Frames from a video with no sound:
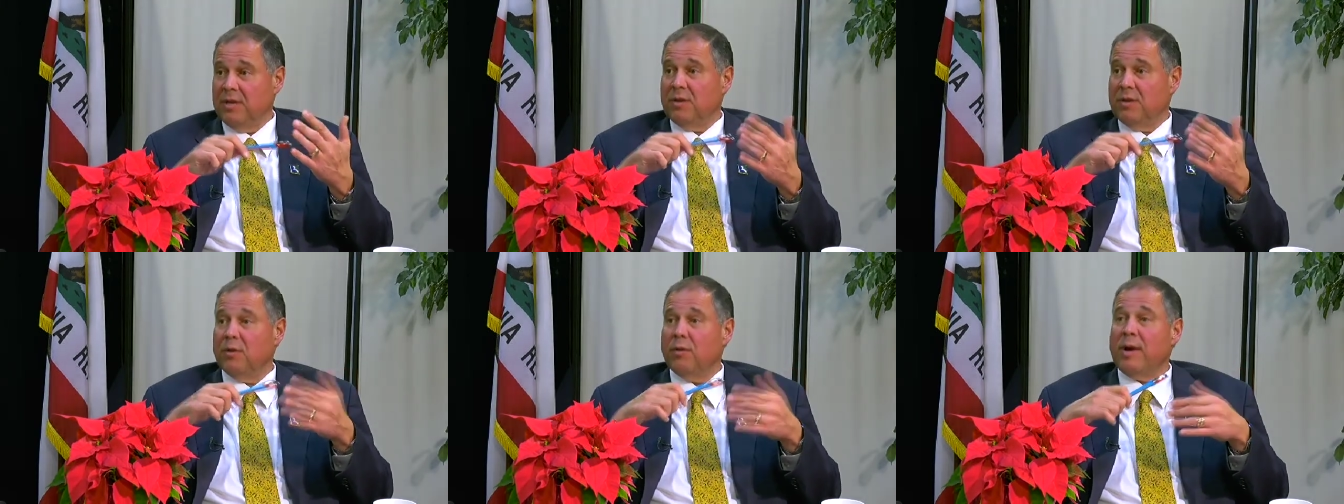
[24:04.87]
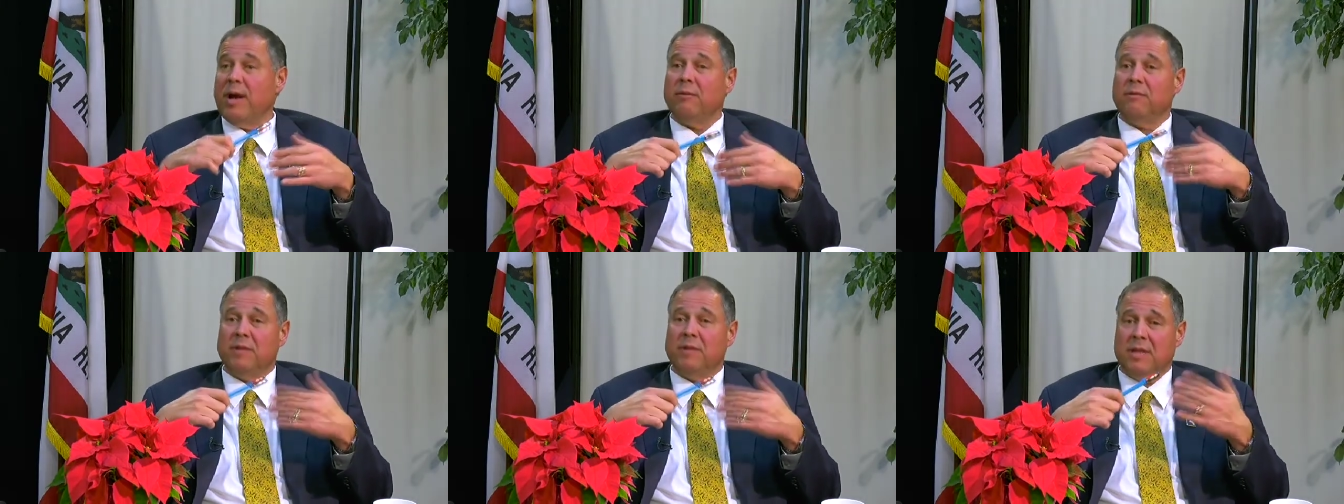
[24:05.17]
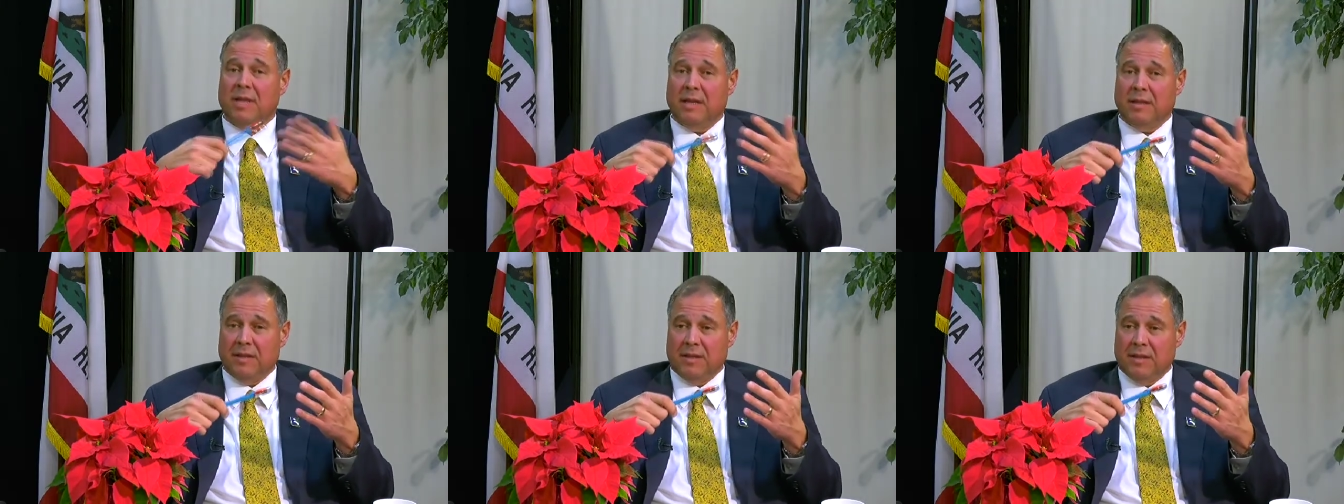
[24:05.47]
to go out
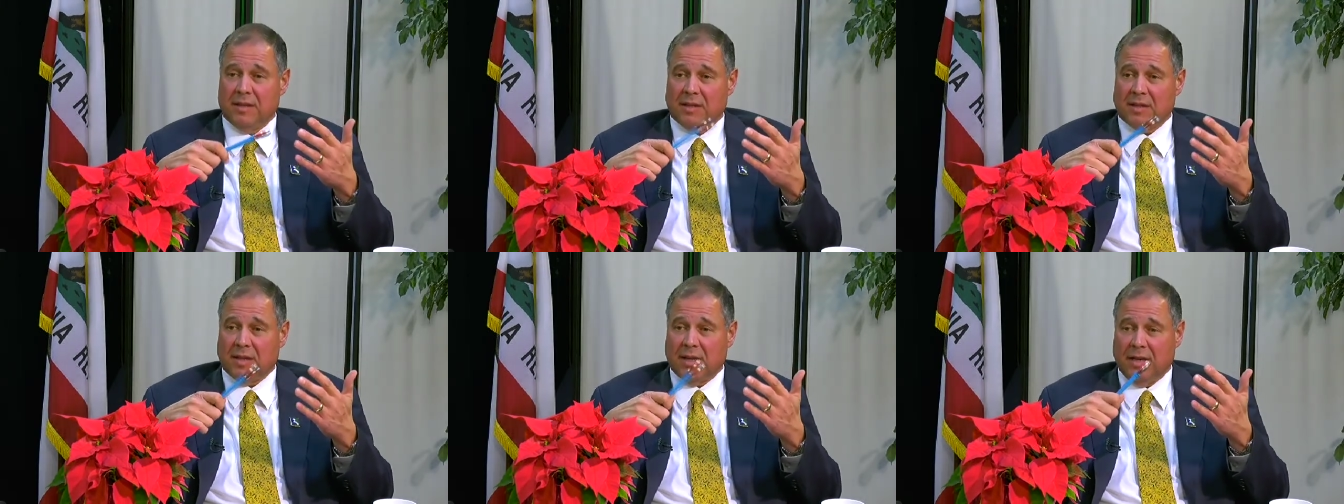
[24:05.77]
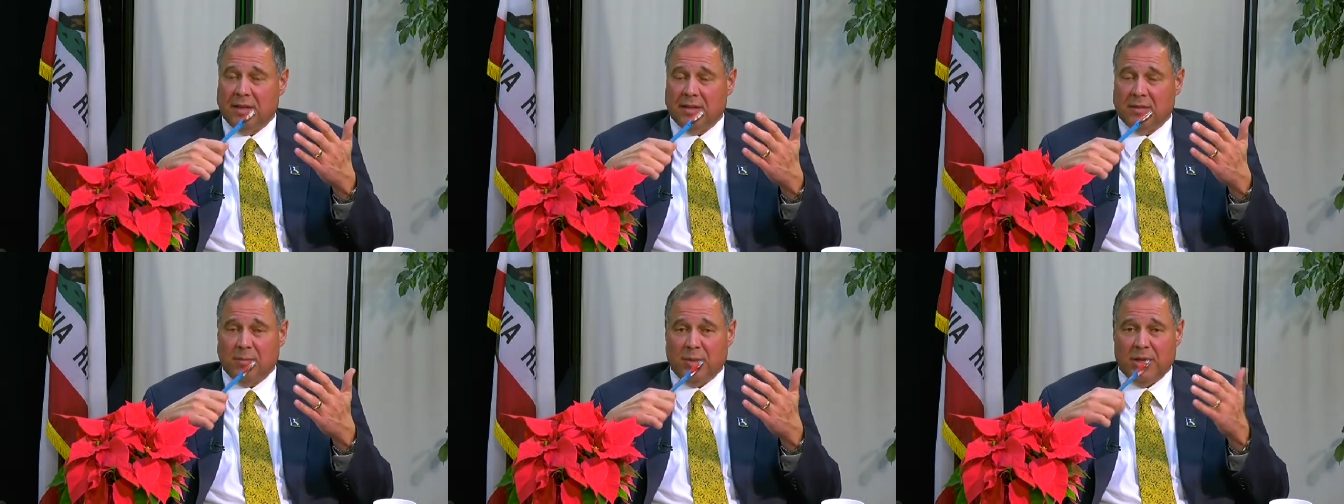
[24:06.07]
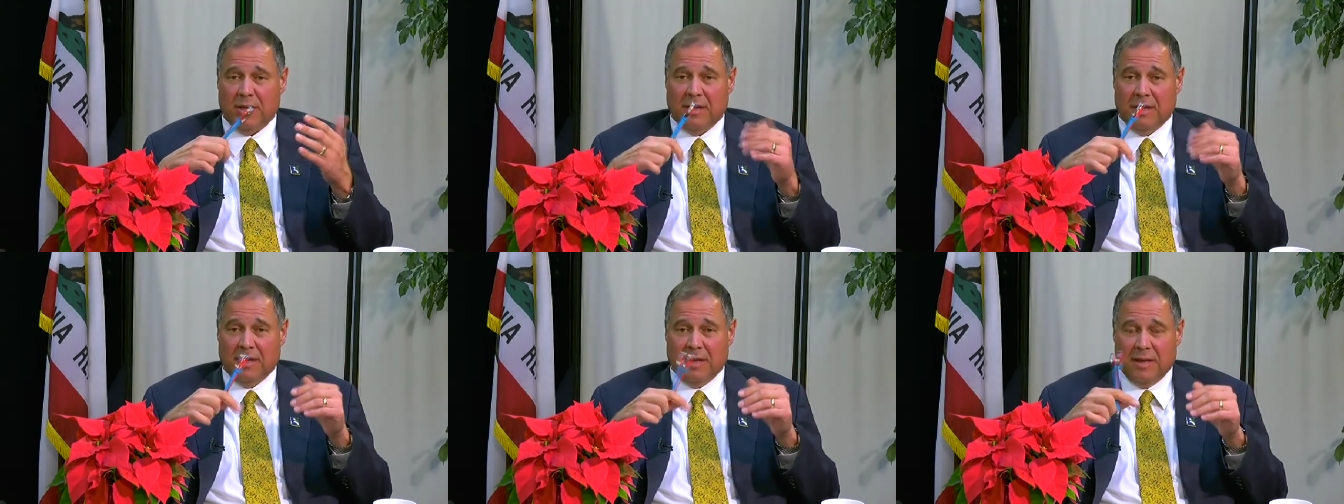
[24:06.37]
and get the designs,
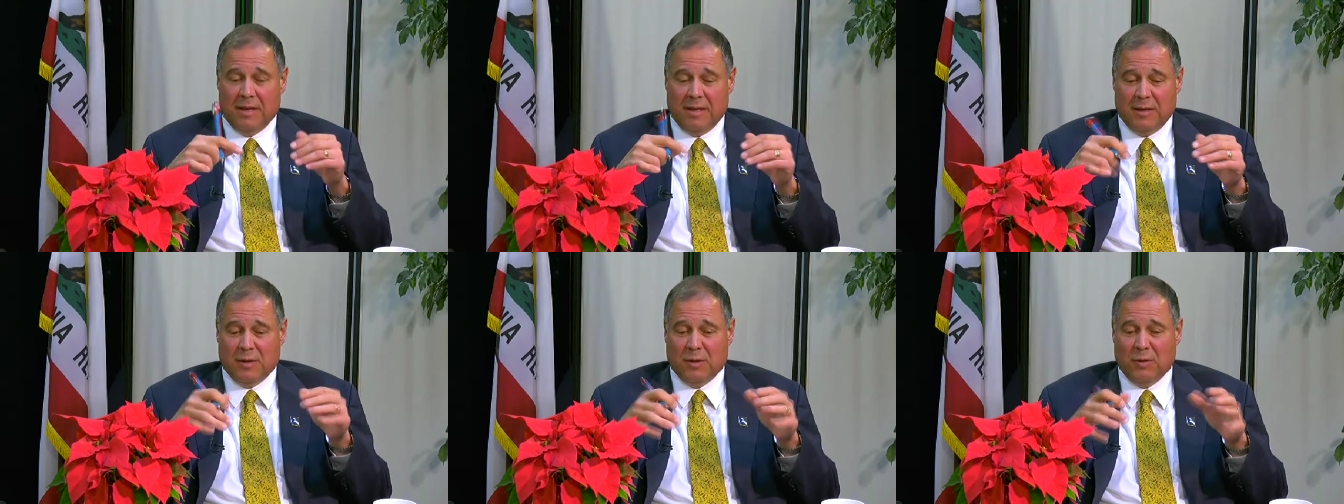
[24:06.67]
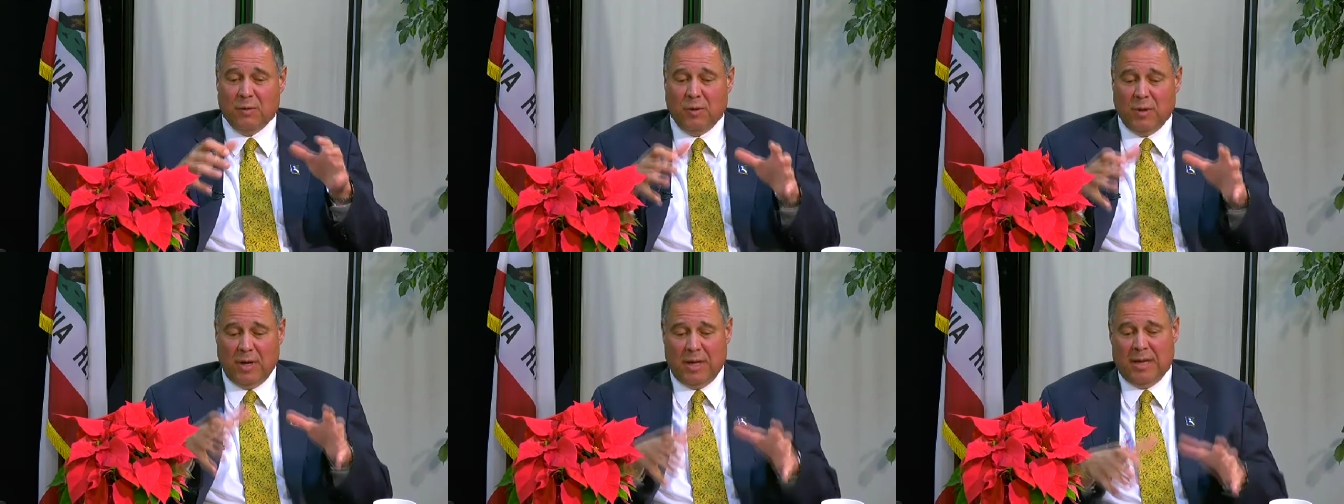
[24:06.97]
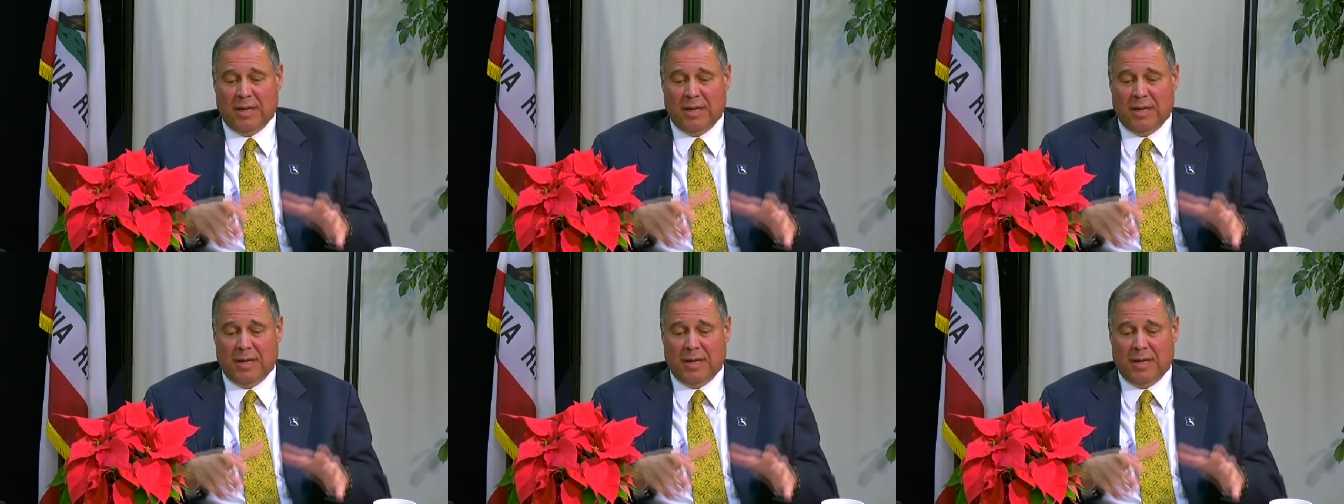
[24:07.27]
but you know,